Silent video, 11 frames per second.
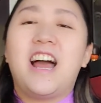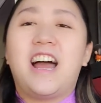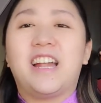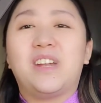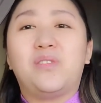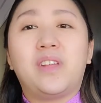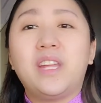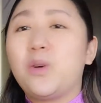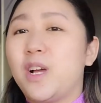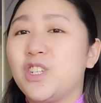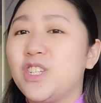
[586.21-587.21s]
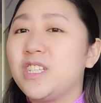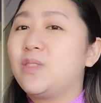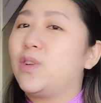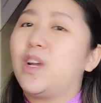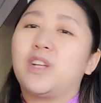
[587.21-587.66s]
And if any questions
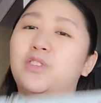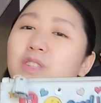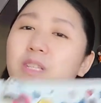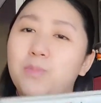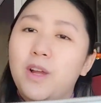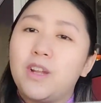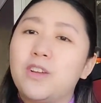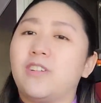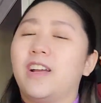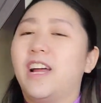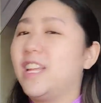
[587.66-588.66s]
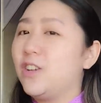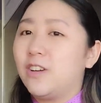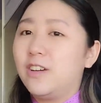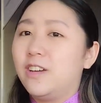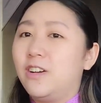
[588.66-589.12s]
regarding to this product or any
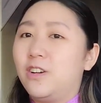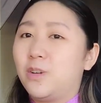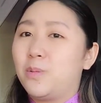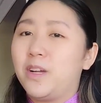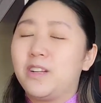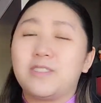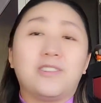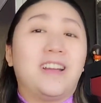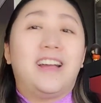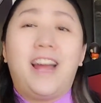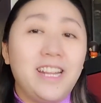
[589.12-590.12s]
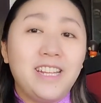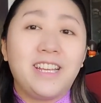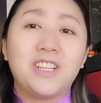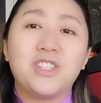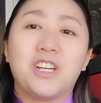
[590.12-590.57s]
other products or anything
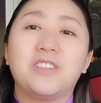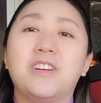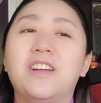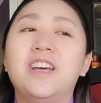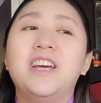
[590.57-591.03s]
in general,